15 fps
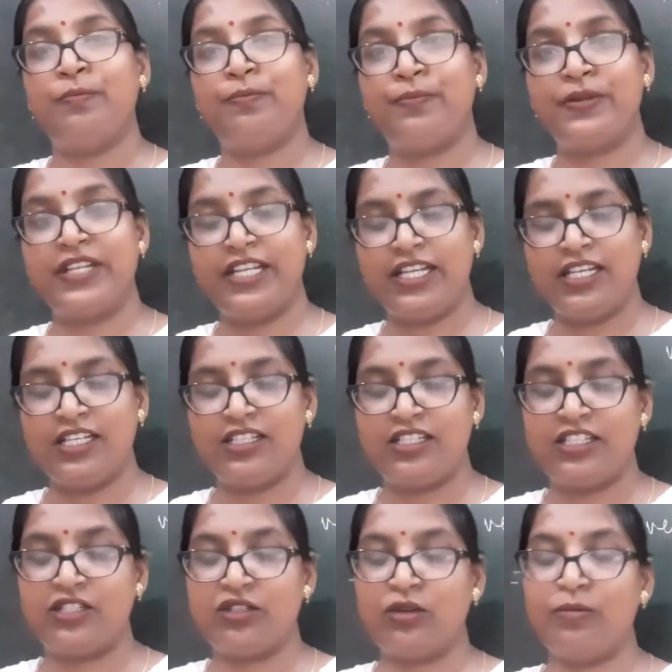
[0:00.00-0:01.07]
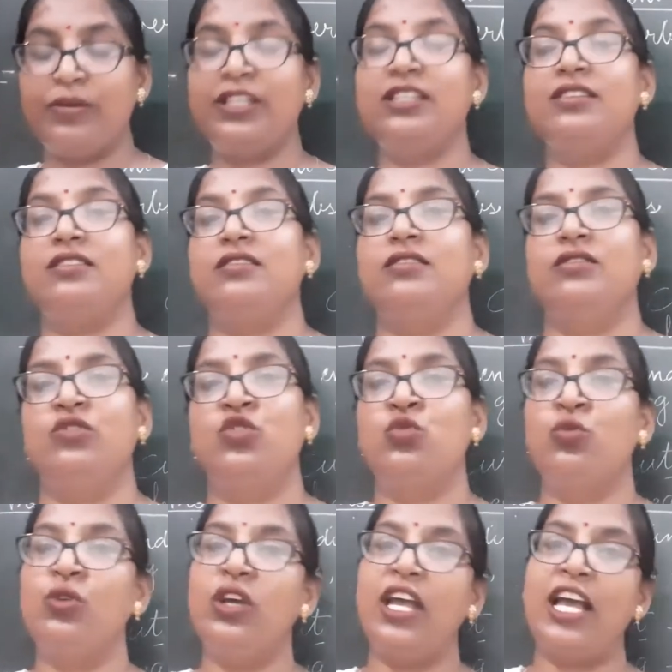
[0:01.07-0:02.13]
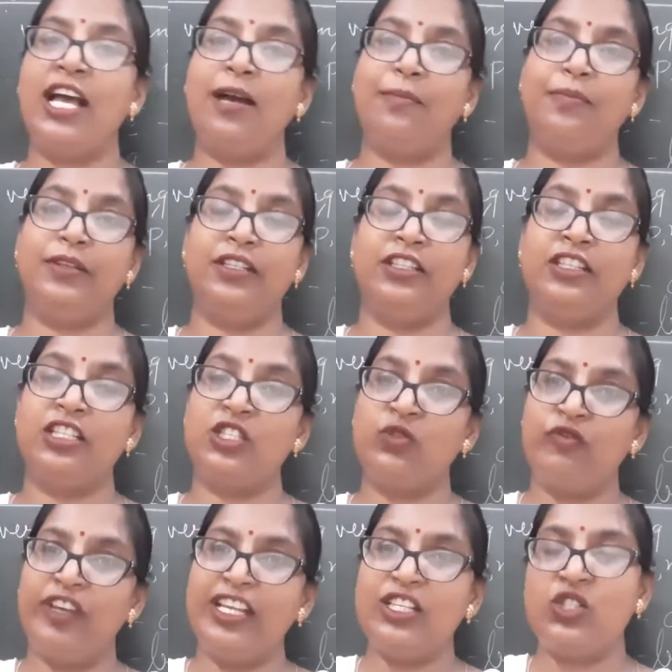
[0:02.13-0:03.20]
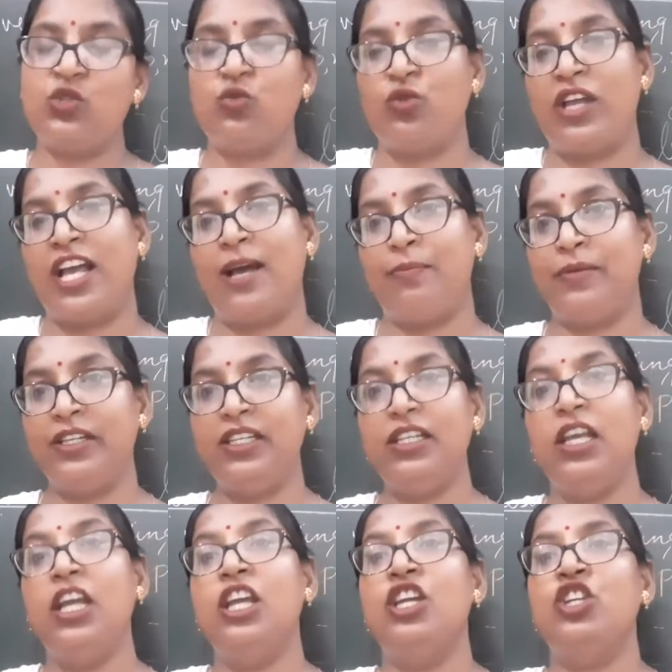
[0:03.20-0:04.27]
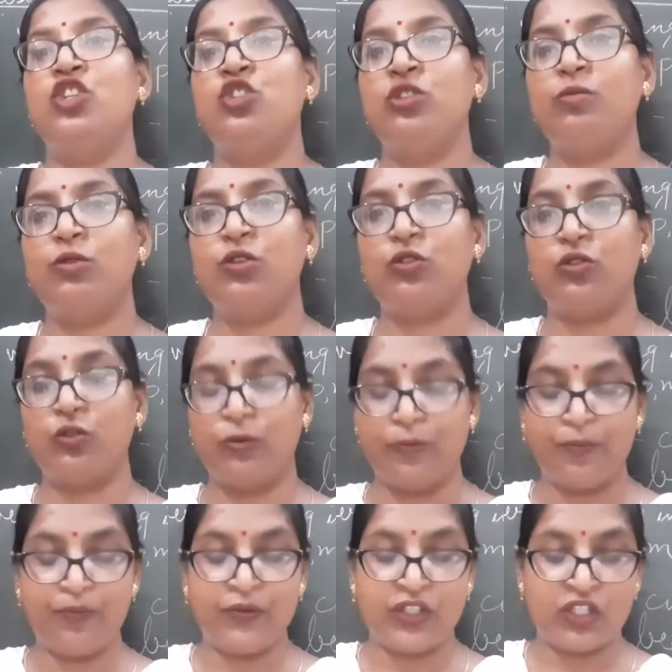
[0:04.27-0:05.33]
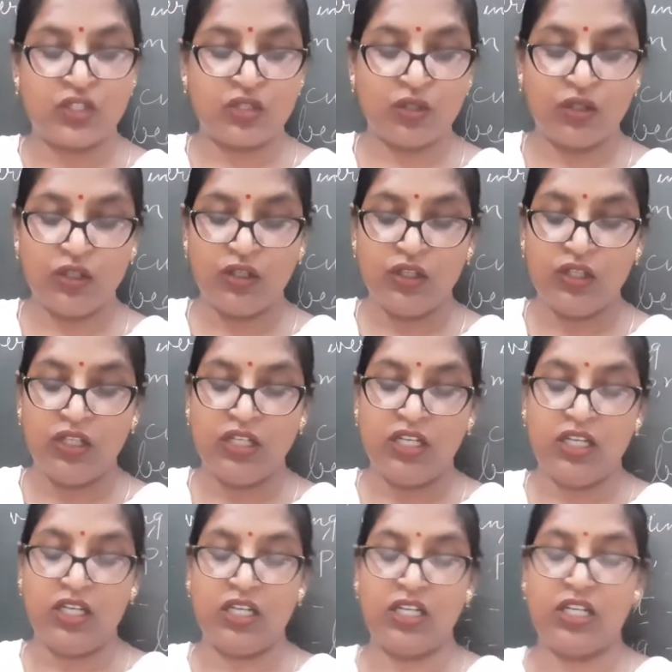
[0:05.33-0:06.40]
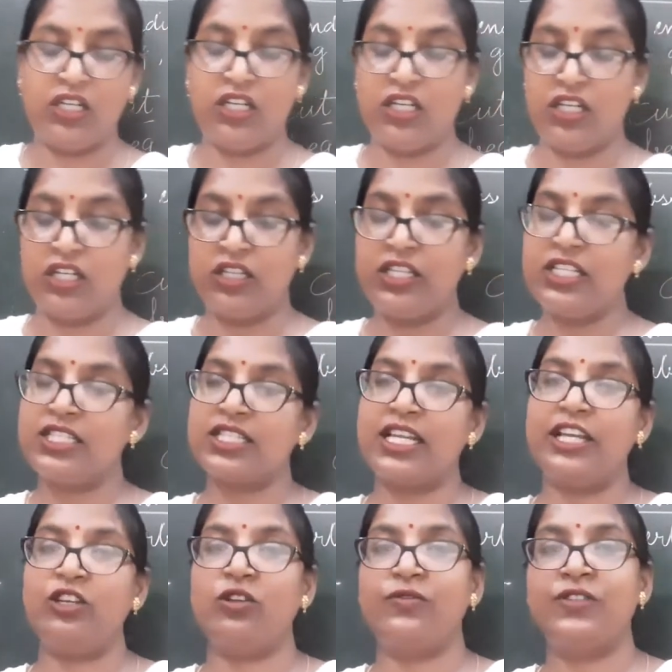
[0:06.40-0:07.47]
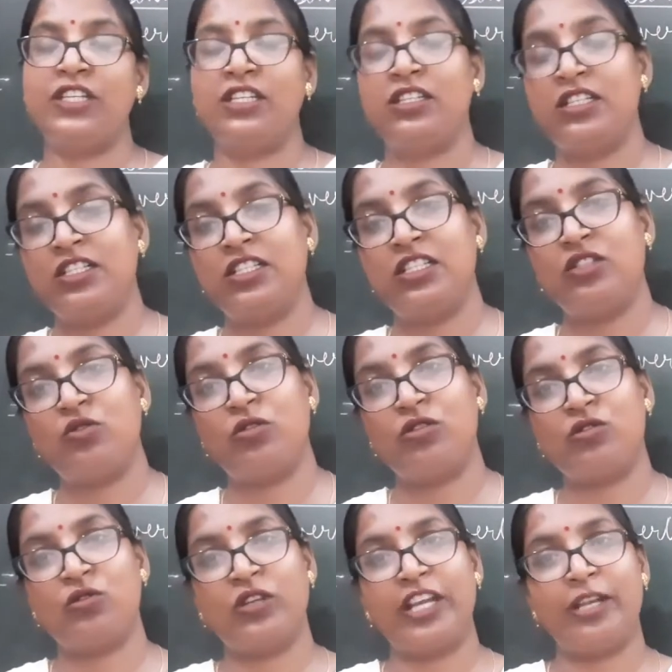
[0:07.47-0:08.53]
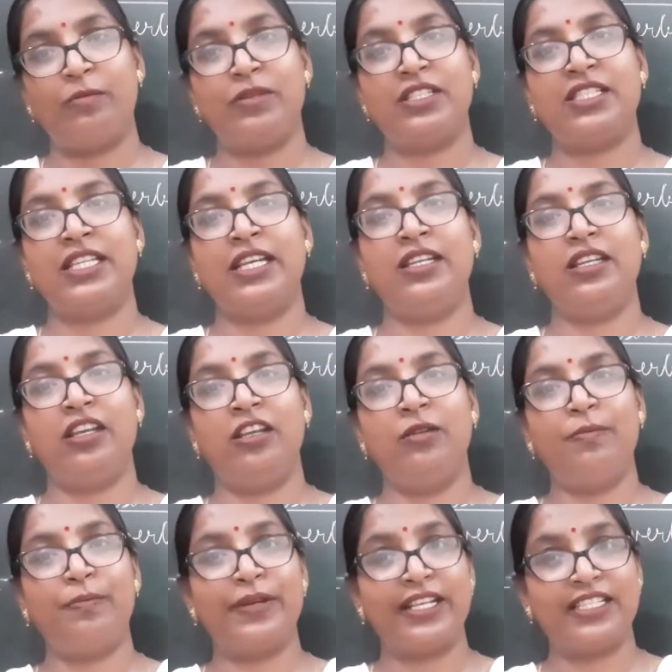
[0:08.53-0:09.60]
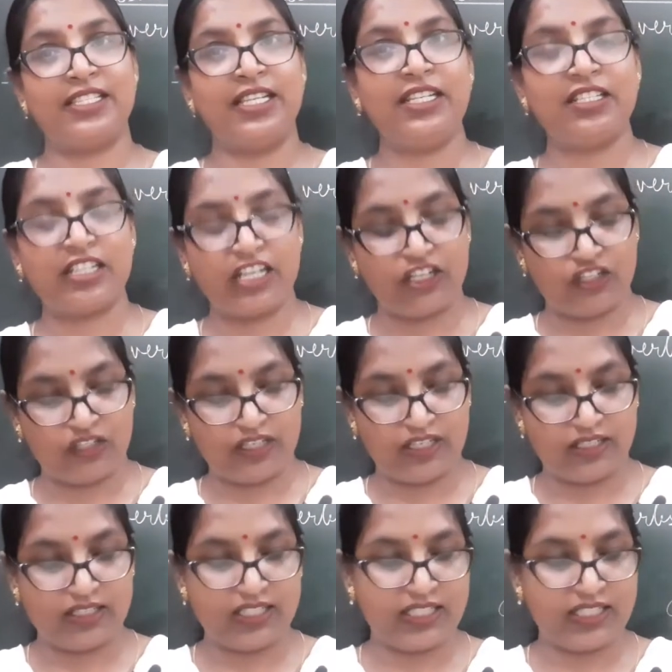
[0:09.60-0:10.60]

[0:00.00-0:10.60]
predetermined to happen. It is fixed to happen tomorrow. So, this kind of sentences also can be said in present continuous